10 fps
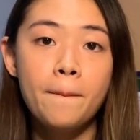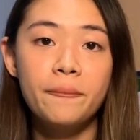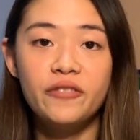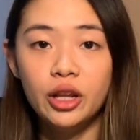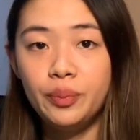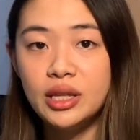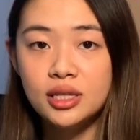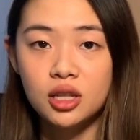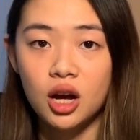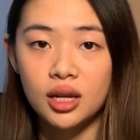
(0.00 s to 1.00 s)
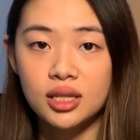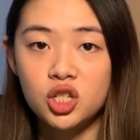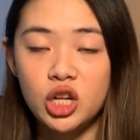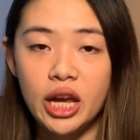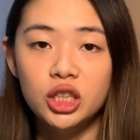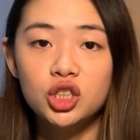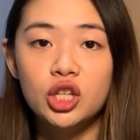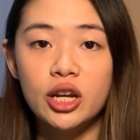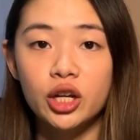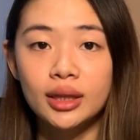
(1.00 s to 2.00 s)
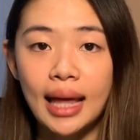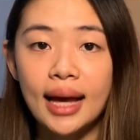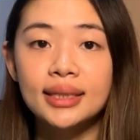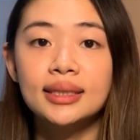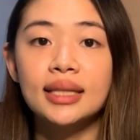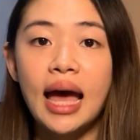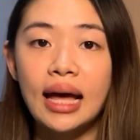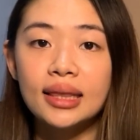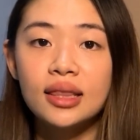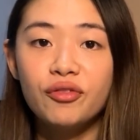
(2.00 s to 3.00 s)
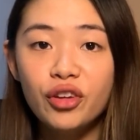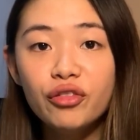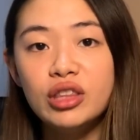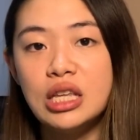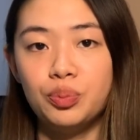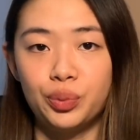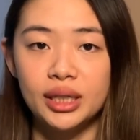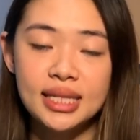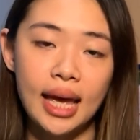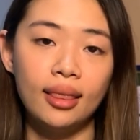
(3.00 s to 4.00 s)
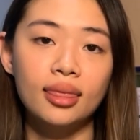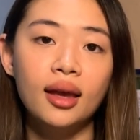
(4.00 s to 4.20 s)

Philippine Stock Exchange, then you're taxed at 15%.